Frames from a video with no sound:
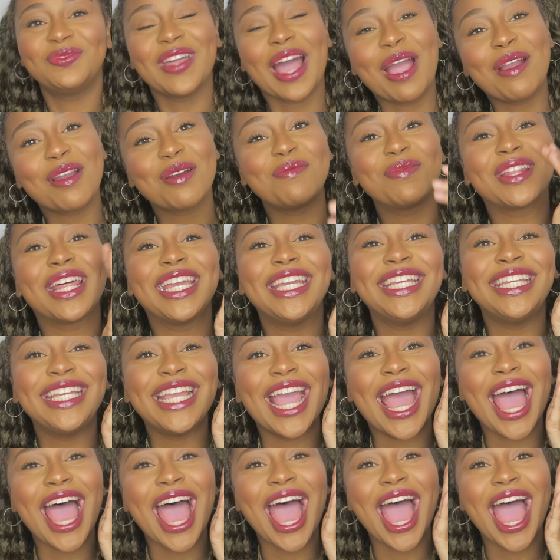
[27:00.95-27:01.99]
I'm gonna be like,
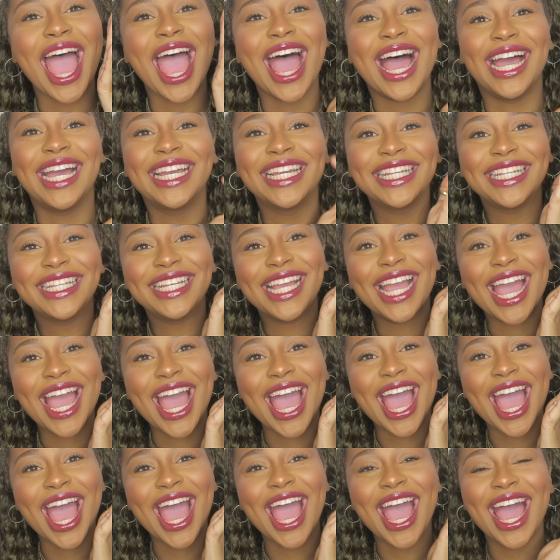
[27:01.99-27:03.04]
yeah!
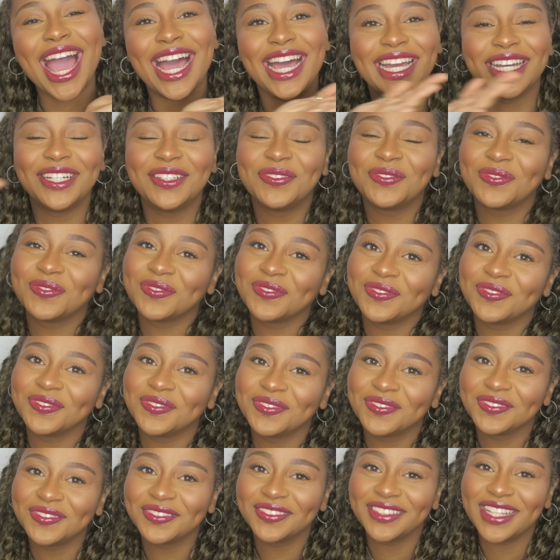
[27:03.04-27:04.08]
Yeah!
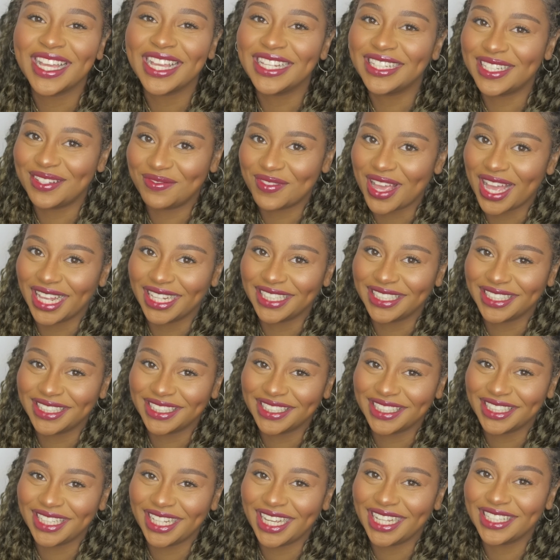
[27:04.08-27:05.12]
It's the best.
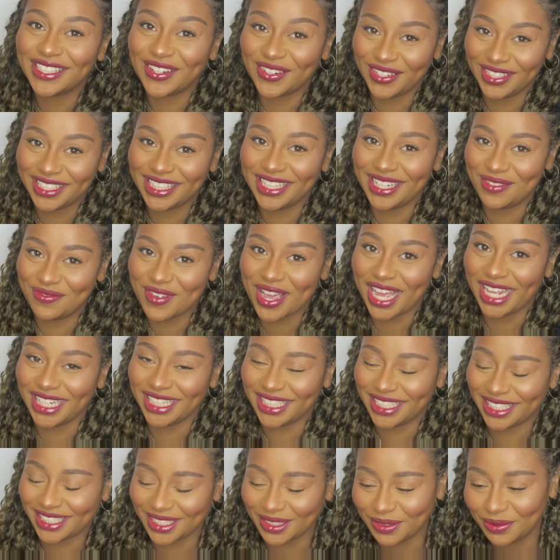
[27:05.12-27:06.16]
It's honestly the
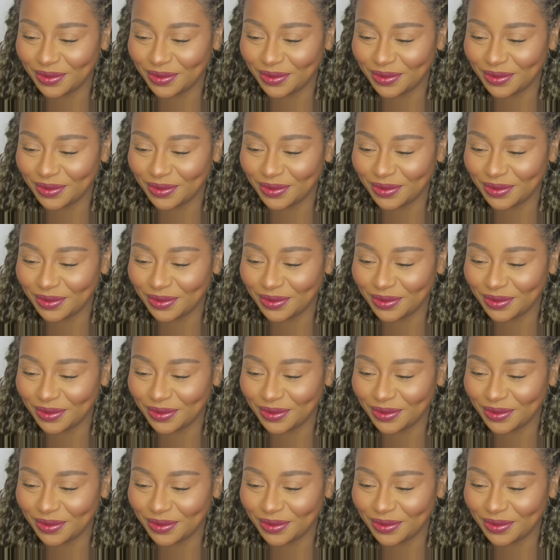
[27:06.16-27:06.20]
best.